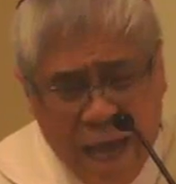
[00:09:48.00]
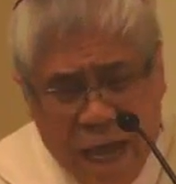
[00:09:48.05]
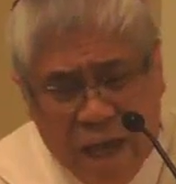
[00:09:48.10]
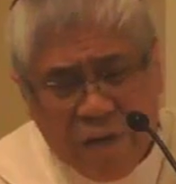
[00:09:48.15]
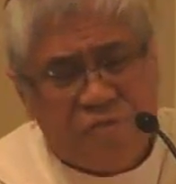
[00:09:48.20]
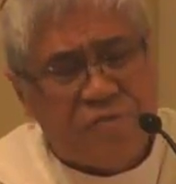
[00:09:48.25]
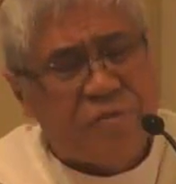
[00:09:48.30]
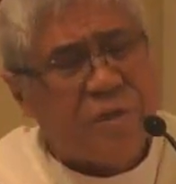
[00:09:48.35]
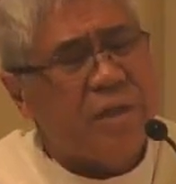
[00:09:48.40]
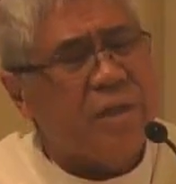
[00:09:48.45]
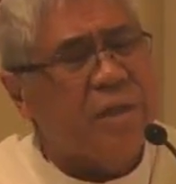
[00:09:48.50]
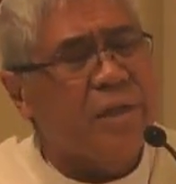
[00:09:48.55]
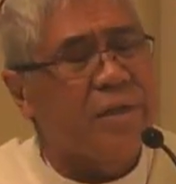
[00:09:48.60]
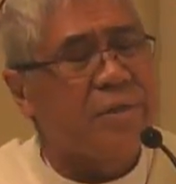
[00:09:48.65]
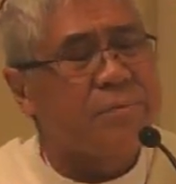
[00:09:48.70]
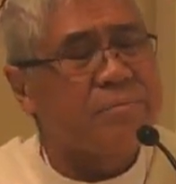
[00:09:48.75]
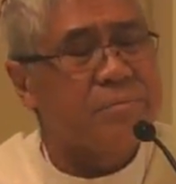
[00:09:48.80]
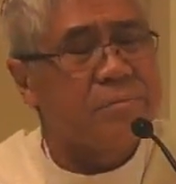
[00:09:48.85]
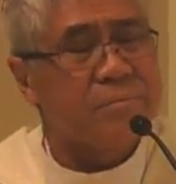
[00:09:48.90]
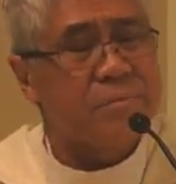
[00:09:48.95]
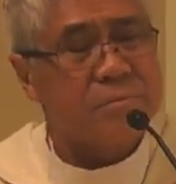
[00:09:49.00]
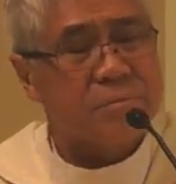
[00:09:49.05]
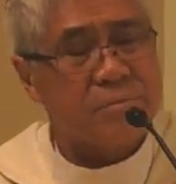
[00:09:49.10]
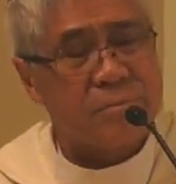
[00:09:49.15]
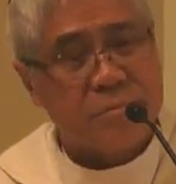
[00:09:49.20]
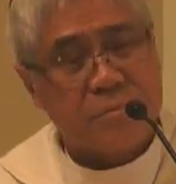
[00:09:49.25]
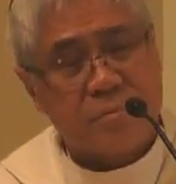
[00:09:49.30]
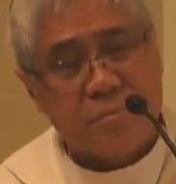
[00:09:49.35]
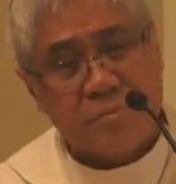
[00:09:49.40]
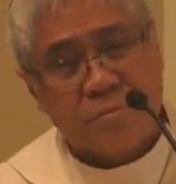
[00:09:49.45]
have, really.
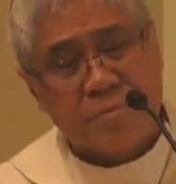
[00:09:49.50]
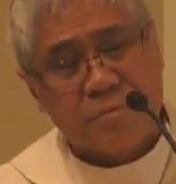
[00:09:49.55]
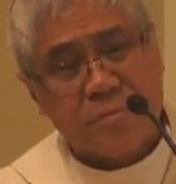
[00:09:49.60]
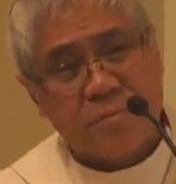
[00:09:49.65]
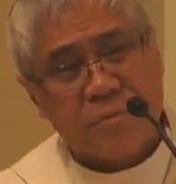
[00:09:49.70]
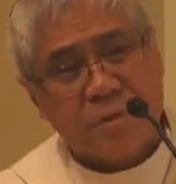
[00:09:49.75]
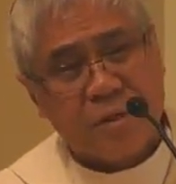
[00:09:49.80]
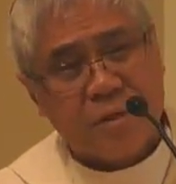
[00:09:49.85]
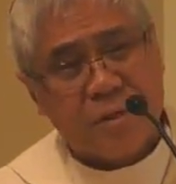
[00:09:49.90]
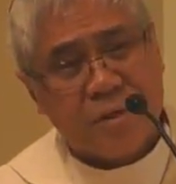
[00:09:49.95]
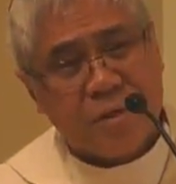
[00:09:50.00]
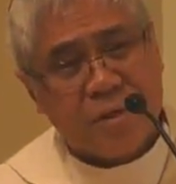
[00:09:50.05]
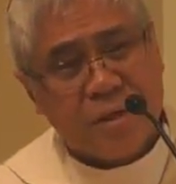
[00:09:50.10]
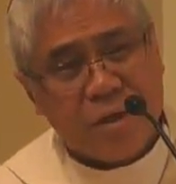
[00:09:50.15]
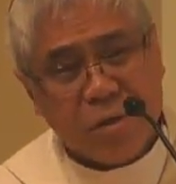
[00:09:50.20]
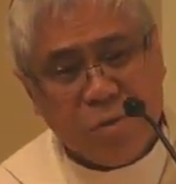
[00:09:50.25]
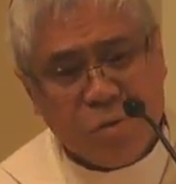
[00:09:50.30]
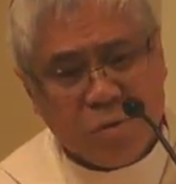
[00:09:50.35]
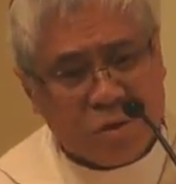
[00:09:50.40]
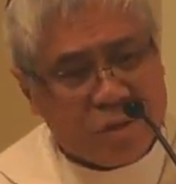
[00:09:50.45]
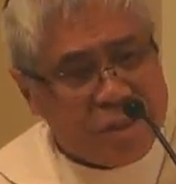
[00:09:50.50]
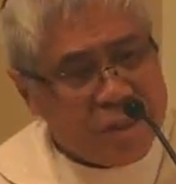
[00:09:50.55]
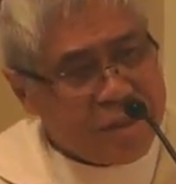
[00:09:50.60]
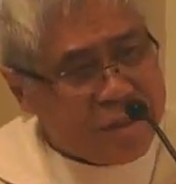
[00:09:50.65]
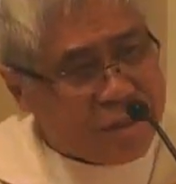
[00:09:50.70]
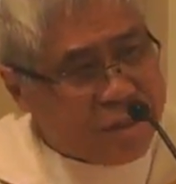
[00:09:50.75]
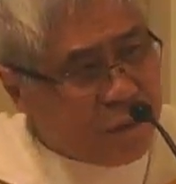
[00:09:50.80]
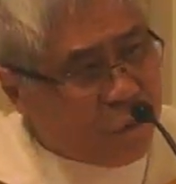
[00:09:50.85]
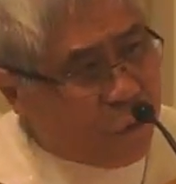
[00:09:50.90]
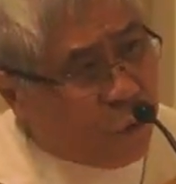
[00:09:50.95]
You
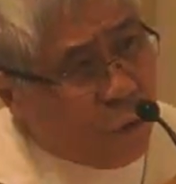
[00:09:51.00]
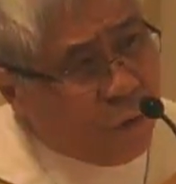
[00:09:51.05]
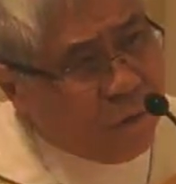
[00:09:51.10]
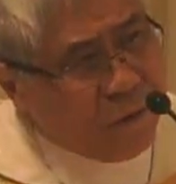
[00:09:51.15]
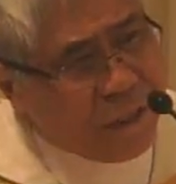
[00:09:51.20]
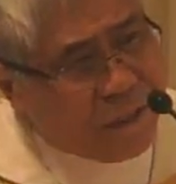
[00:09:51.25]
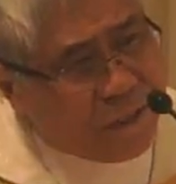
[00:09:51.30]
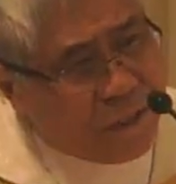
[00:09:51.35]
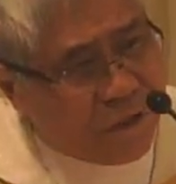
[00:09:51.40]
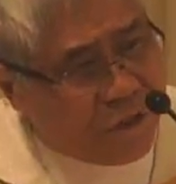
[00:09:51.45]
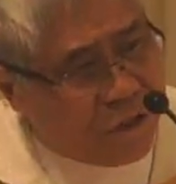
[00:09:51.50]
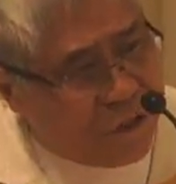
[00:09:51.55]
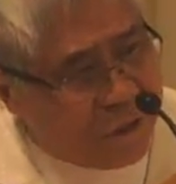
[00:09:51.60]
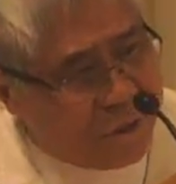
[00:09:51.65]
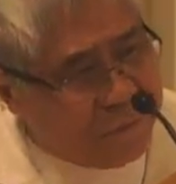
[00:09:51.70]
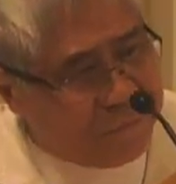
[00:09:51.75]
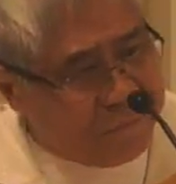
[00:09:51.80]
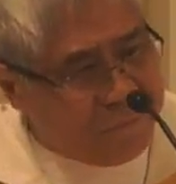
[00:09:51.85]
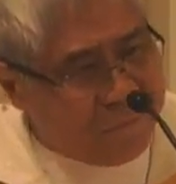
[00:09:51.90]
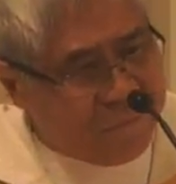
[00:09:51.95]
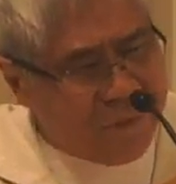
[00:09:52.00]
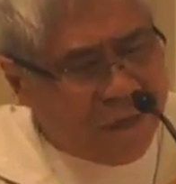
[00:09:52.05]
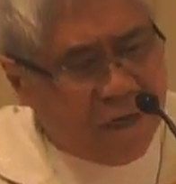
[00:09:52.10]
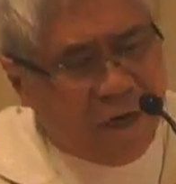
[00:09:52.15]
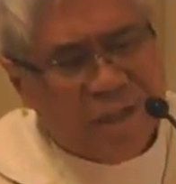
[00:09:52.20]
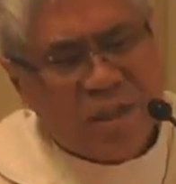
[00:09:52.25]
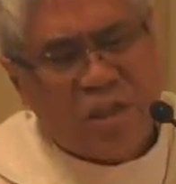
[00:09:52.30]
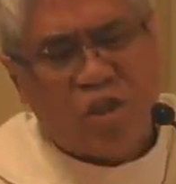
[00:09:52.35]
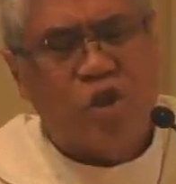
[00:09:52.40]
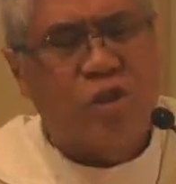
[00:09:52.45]
notice the whole liturgy
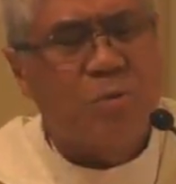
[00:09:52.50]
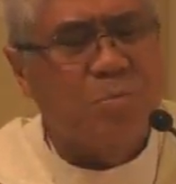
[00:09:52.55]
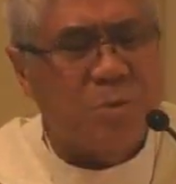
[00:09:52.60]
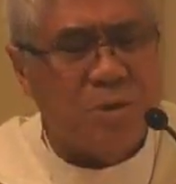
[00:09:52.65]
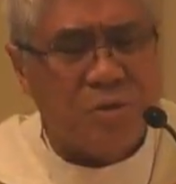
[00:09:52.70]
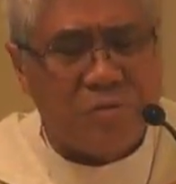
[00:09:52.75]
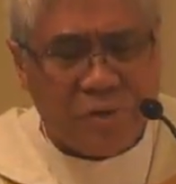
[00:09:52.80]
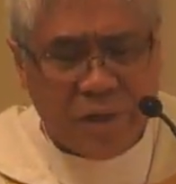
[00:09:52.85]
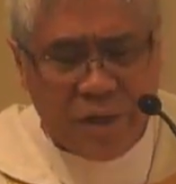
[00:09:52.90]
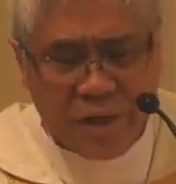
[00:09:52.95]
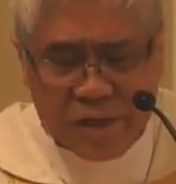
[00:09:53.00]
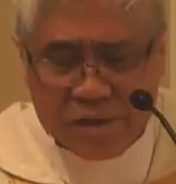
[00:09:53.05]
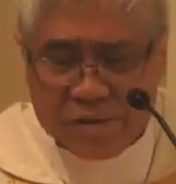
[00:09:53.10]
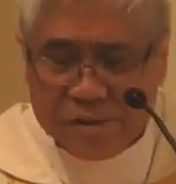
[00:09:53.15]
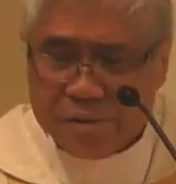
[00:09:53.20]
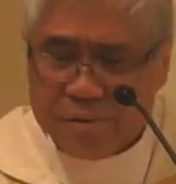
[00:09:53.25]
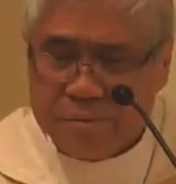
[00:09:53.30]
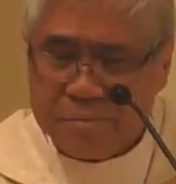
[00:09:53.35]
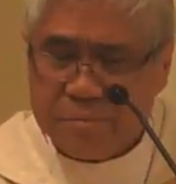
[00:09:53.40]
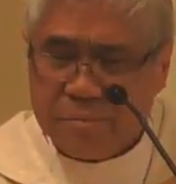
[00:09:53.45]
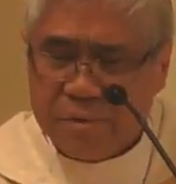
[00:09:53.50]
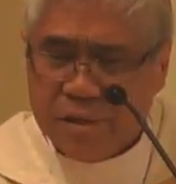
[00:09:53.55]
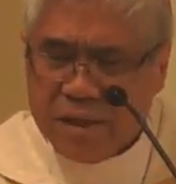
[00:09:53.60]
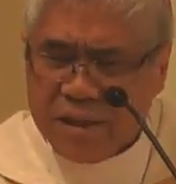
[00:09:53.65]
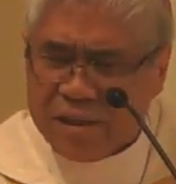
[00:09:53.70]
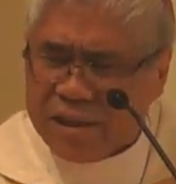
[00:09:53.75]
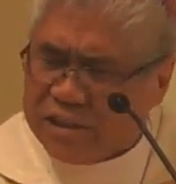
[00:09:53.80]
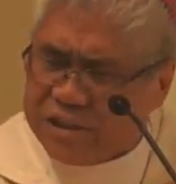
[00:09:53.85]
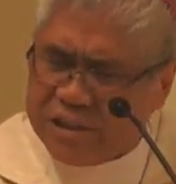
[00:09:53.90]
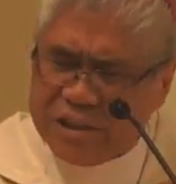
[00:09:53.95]
and the scripture readings,
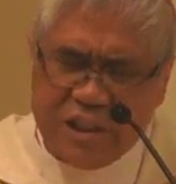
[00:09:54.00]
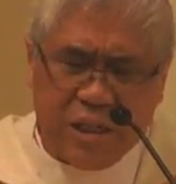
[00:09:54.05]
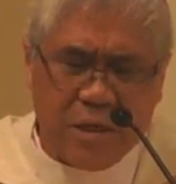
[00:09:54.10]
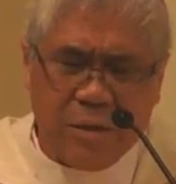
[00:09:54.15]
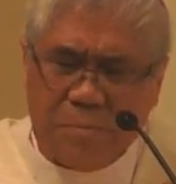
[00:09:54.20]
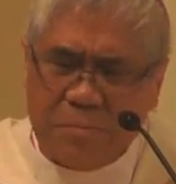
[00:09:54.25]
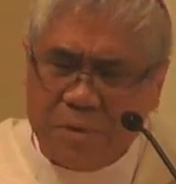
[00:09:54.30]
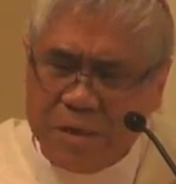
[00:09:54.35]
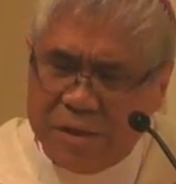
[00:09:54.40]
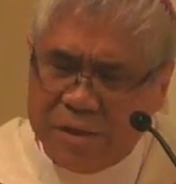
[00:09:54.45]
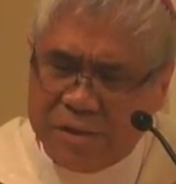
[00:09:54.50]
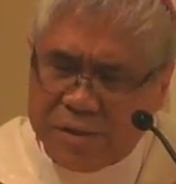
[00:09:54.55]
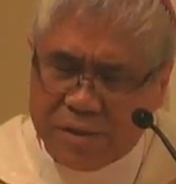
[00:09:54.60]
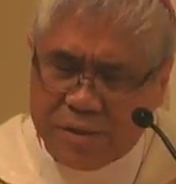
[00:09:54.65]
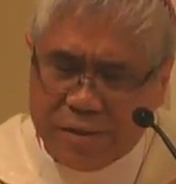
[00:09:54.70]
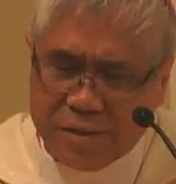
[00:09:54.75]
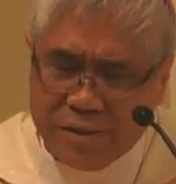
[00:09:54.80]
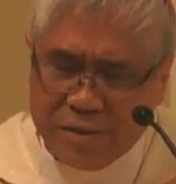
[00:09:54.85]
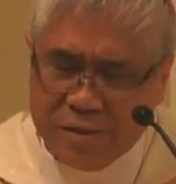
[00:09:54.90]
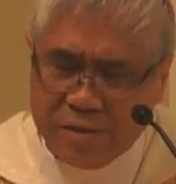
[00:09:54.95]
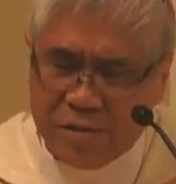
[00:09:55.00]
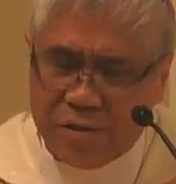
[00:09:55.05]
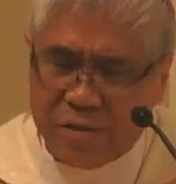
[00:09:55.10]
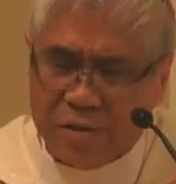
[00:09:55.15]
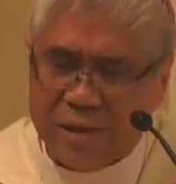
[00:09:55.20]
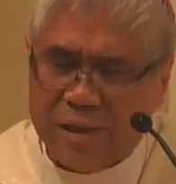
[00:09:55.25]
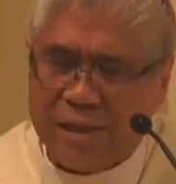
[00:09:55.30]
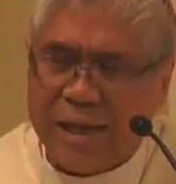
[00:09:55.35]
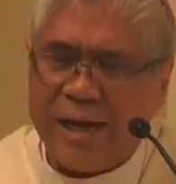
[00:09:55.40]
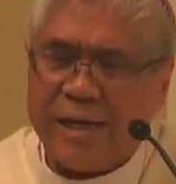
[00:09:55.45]
the theme is
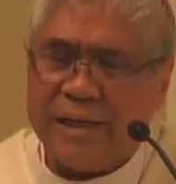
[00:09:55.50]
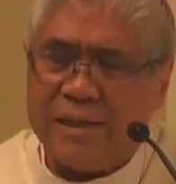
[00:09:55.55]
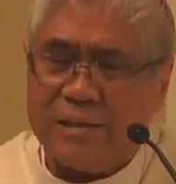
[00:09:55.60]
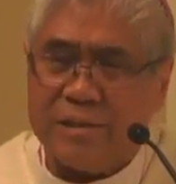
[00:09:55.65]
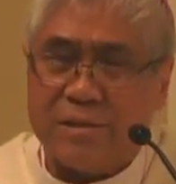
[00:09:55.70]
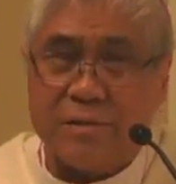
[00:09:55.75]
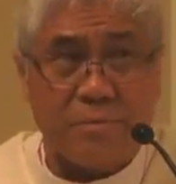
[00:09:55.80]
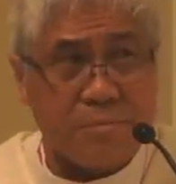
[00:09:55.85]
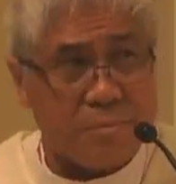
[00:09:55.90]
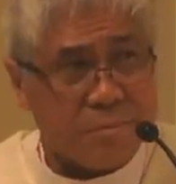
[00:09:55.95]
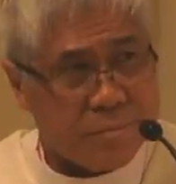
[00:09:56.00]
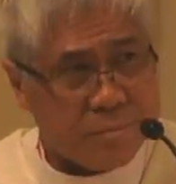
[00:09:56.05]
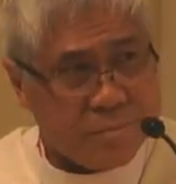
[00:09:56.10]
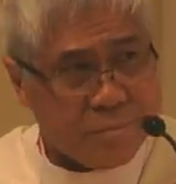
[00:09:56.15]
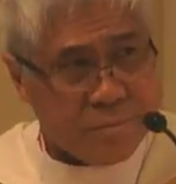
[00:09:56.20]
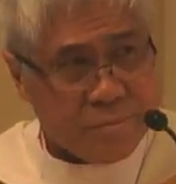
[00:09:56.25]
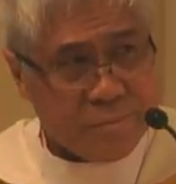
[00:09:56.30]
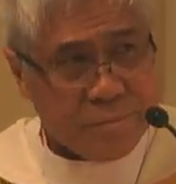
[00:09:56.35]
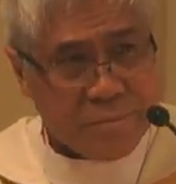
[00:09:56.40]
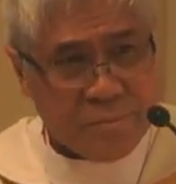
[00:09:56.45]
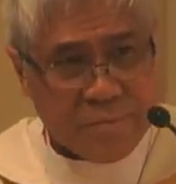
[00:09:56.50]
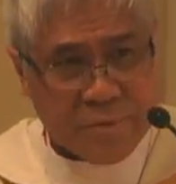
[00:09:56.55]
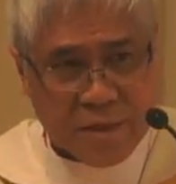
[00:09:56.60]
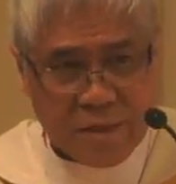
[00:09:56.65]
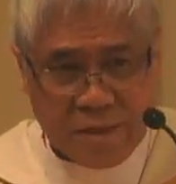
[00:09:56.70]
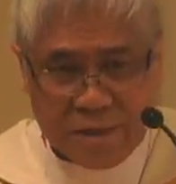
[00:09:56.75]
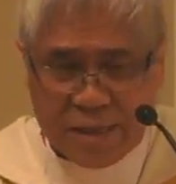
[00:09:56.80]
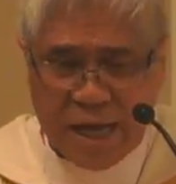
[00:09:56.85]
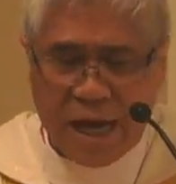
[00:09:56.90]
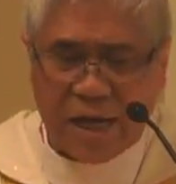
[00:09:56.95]
light,
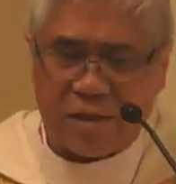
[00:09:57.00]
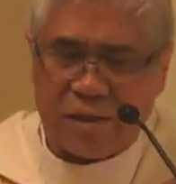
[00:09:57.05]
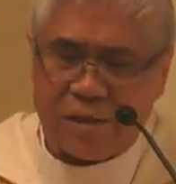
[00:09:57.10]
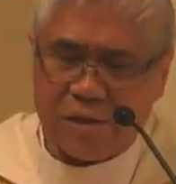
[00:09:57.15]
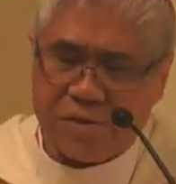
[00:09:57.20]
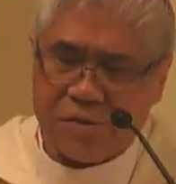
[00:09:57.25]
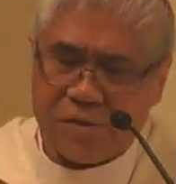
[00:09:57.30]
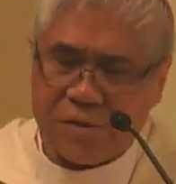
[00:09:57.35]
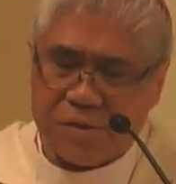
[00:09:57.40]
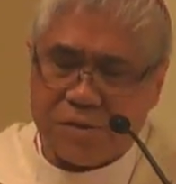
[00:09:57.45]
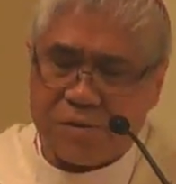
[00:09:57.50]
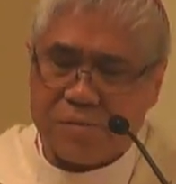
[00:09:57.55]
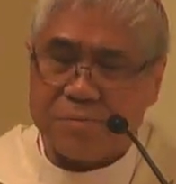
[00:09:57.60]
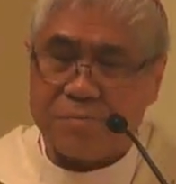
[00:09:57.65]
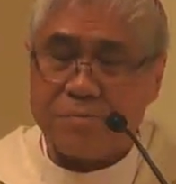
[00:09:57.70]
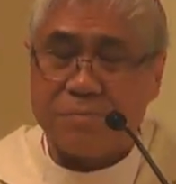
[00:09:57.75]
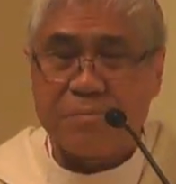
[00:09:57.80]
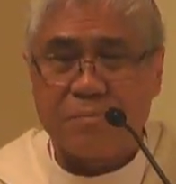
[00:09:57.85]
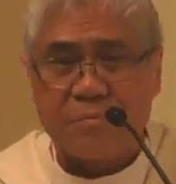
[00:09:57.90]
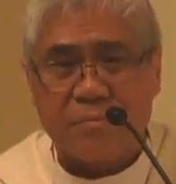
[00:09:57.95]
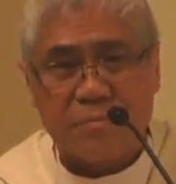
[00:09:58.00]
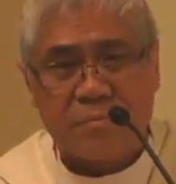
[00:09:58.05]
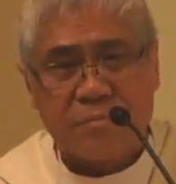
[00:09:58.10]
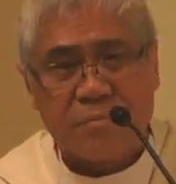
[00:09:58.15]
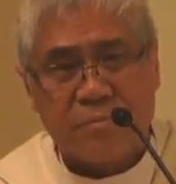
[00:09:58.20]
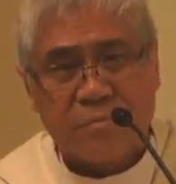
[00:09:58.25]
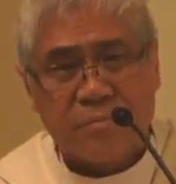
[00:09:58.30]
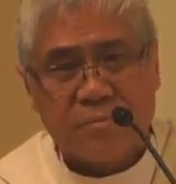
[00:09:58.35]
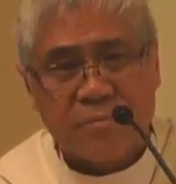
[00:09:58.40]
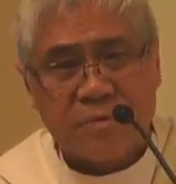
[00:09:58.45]
darkness.
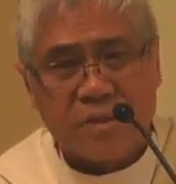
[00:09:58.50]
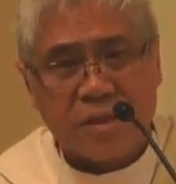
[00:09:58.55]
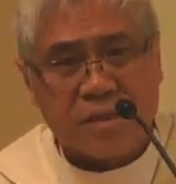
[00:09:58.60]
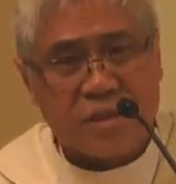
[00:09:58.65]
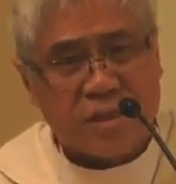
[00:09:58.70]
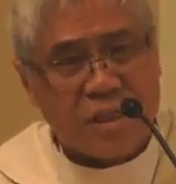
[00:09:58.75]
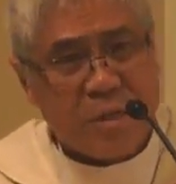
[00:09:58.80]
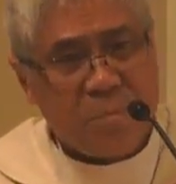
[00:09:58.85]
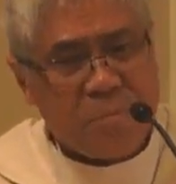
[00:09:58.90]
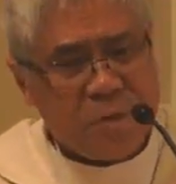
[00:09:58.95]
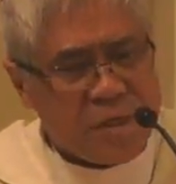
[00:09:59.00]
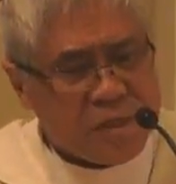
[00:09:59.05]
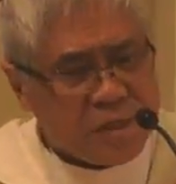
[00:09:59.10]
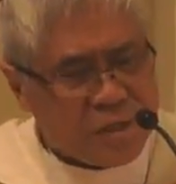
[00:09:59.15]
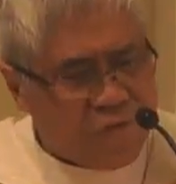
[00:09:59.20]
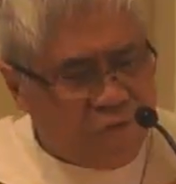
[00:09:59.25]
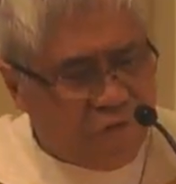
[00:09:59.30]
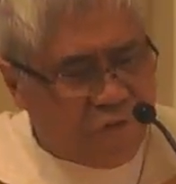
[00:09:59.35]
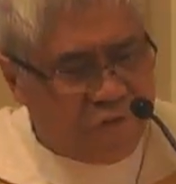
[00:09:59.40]
The theme is